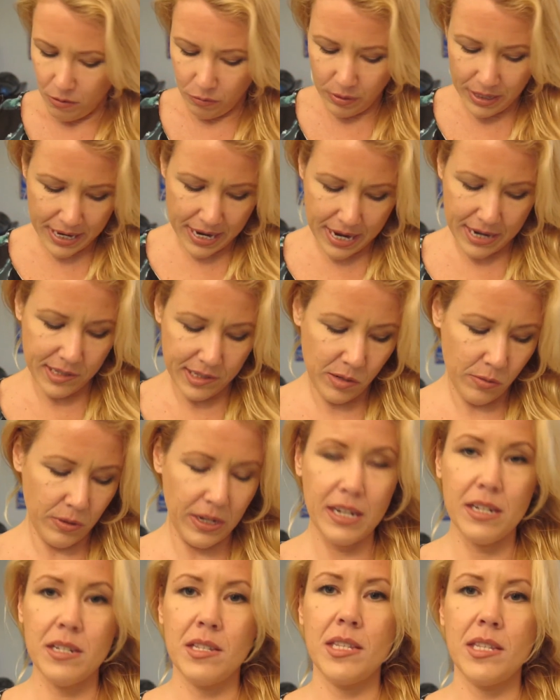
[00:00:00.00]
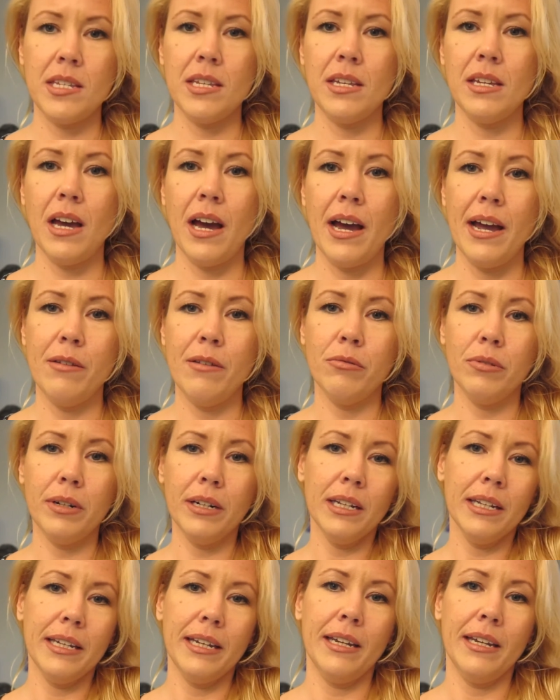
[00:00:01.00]
Well, as you can see, I
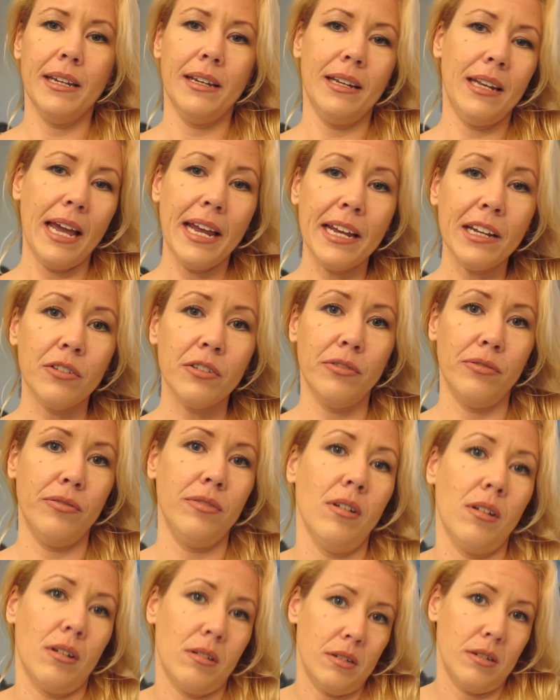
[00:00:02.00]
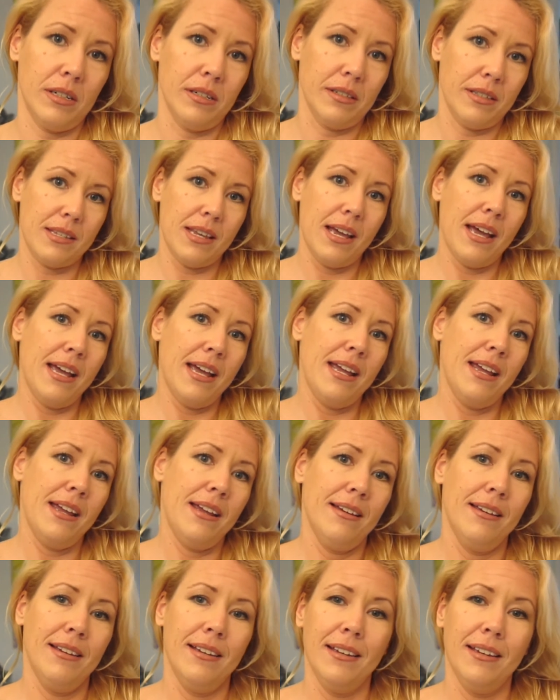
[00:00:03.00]
really like florals.
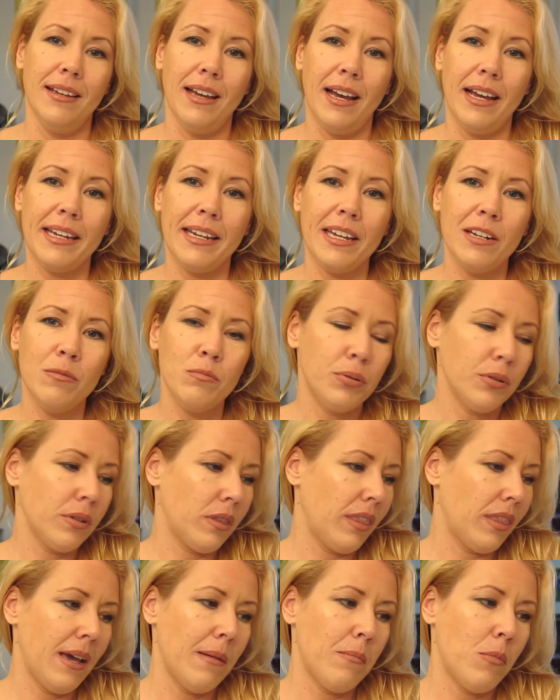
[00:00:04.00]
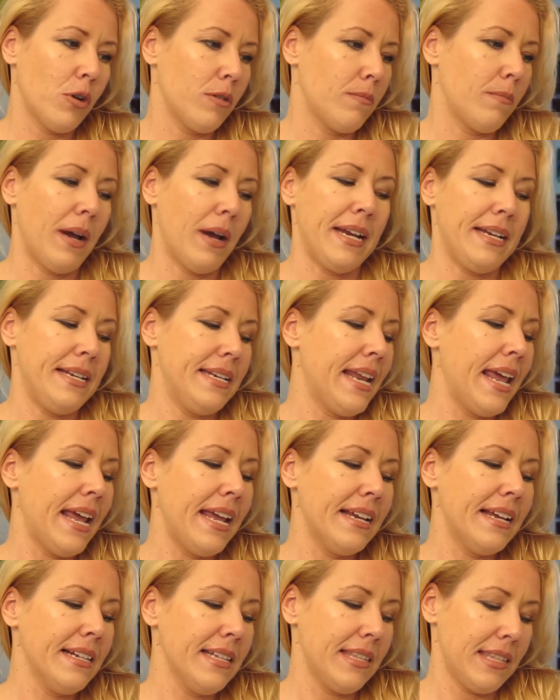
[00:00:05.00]
I can put them on my
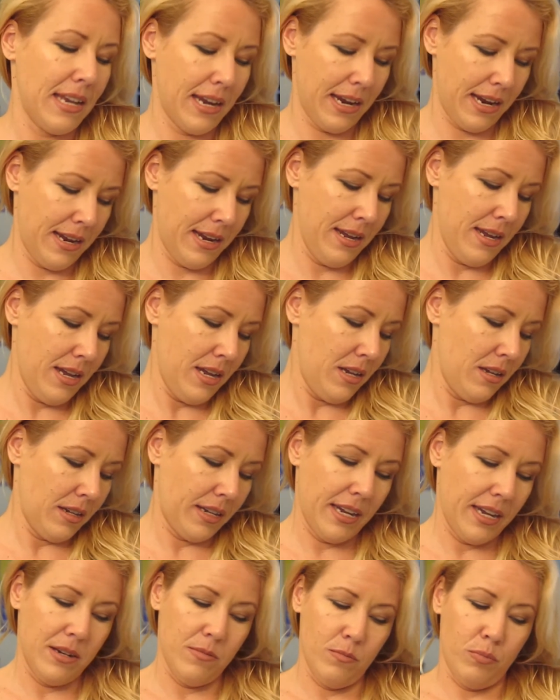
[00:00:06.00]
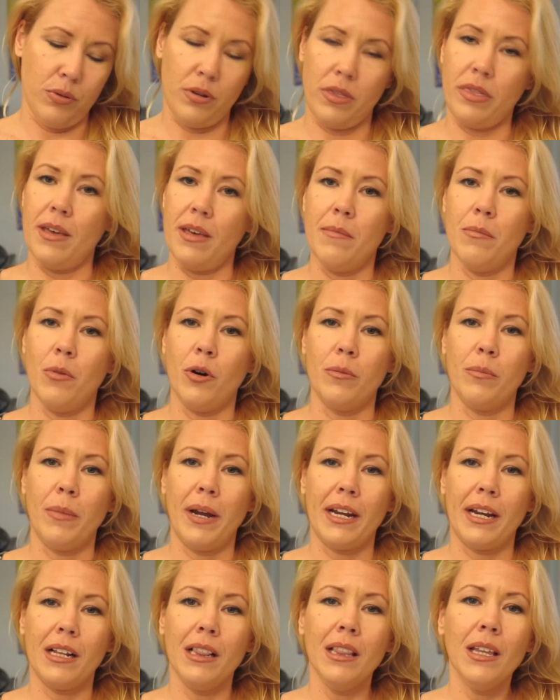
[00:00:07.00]
nails, I can put them on
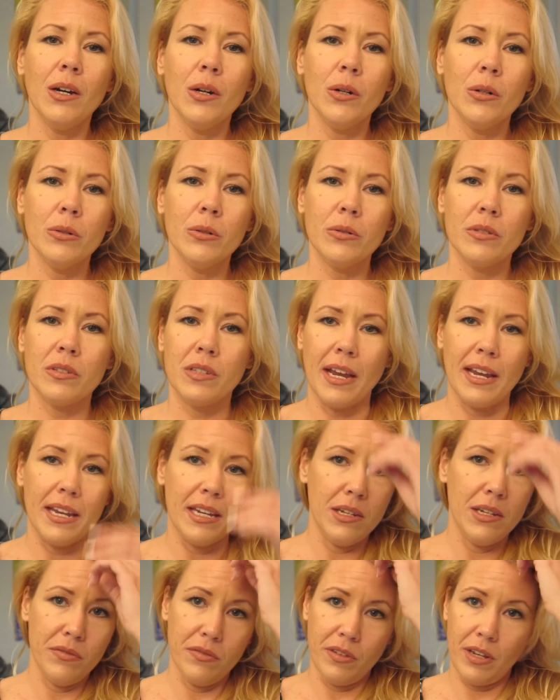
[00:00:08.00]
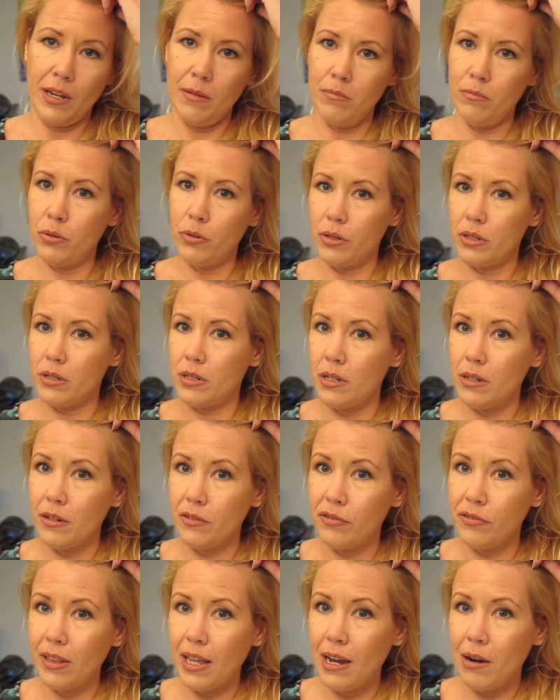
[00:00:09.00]
my clothes, I even can put
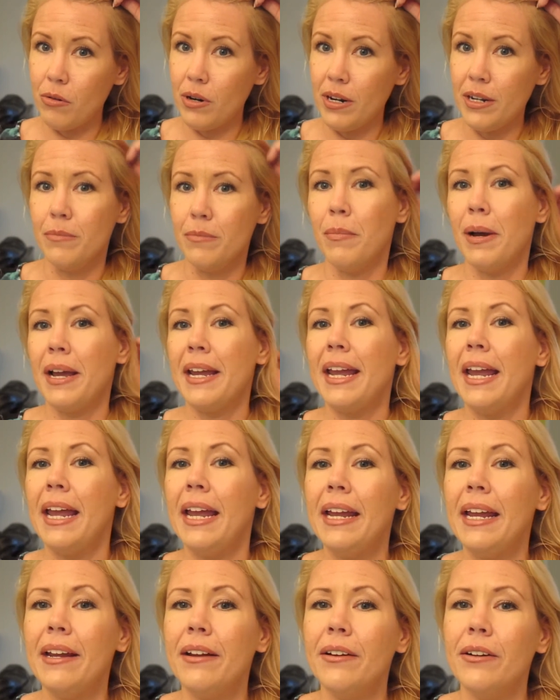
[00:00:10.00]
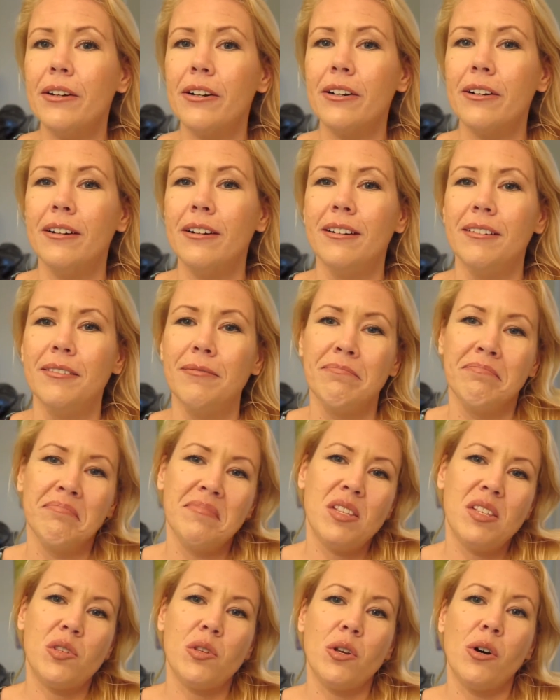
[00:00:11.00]
a flower in my hair.
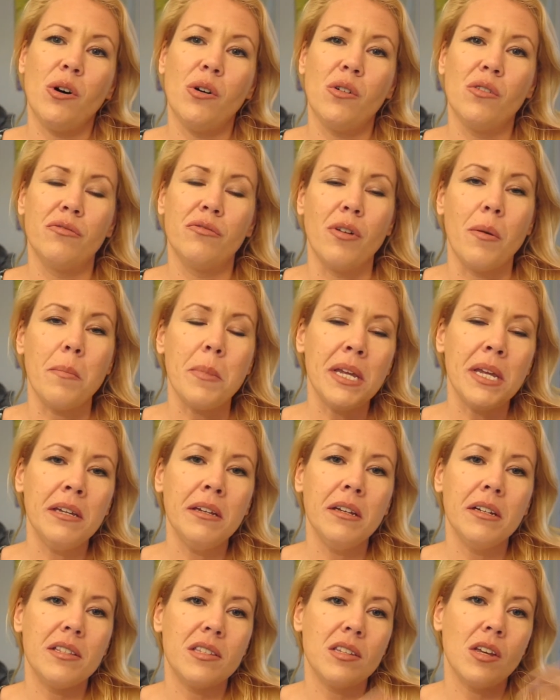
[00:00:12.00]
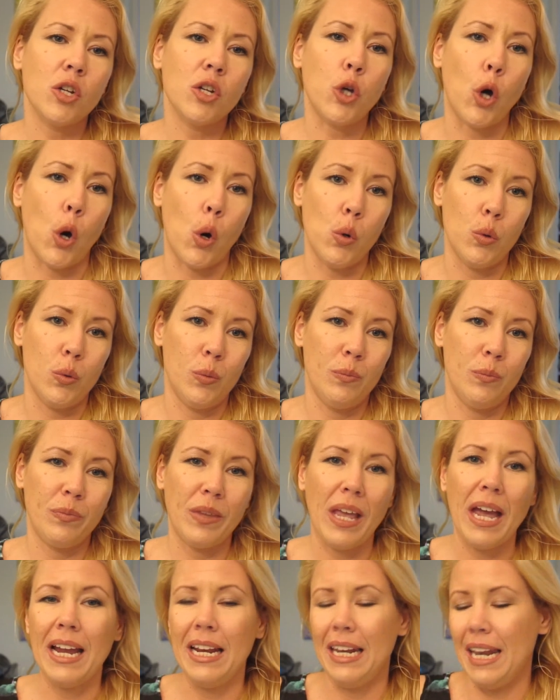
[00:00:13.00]
So for me, it's a go,
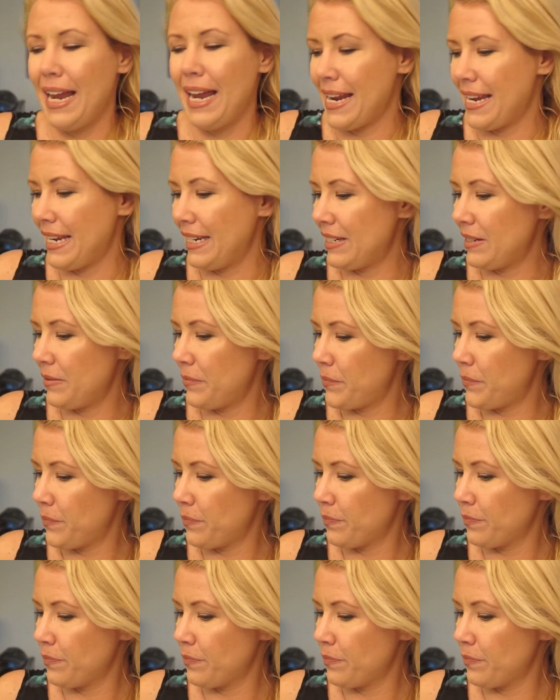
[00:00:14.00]
I like it.